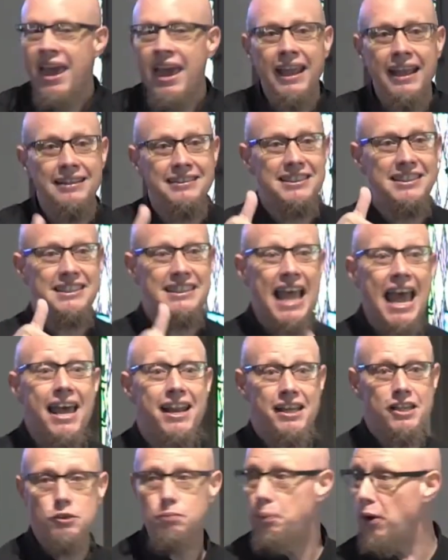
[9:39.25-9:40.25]

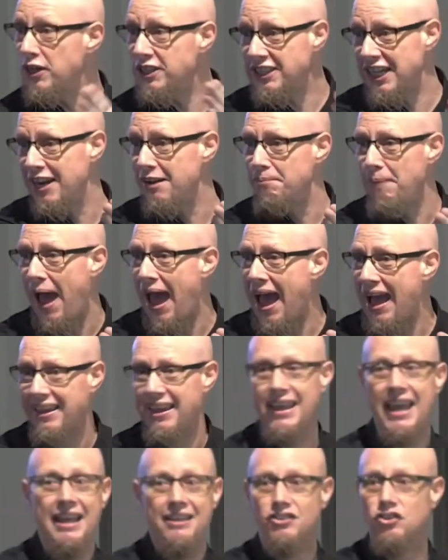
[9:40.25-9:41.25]
Instead, he's pushing back
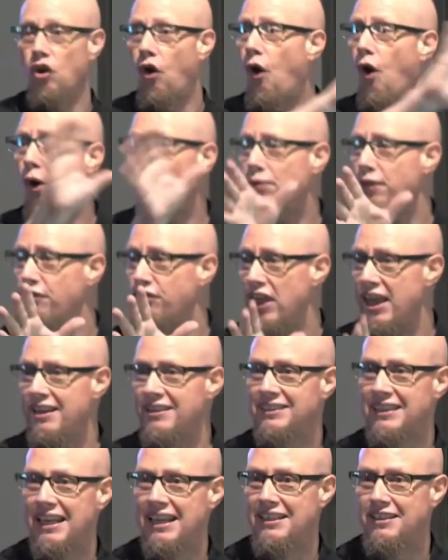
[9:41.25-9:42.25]
against all the
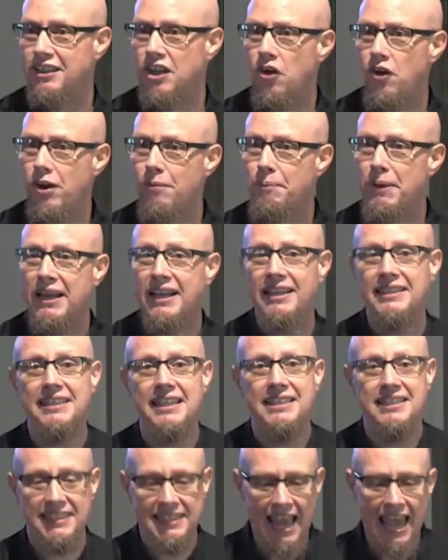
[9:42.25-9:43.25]
things that he's doing, because
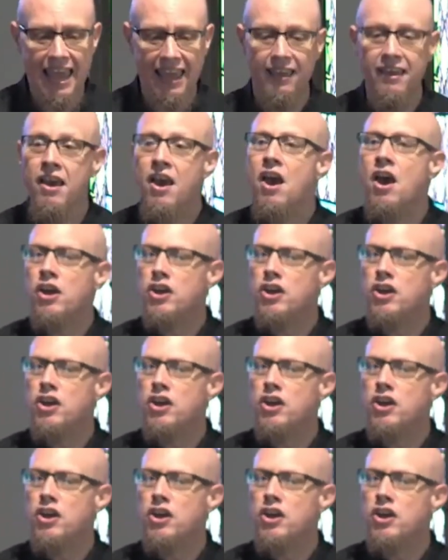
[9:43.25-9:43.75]
he's saying,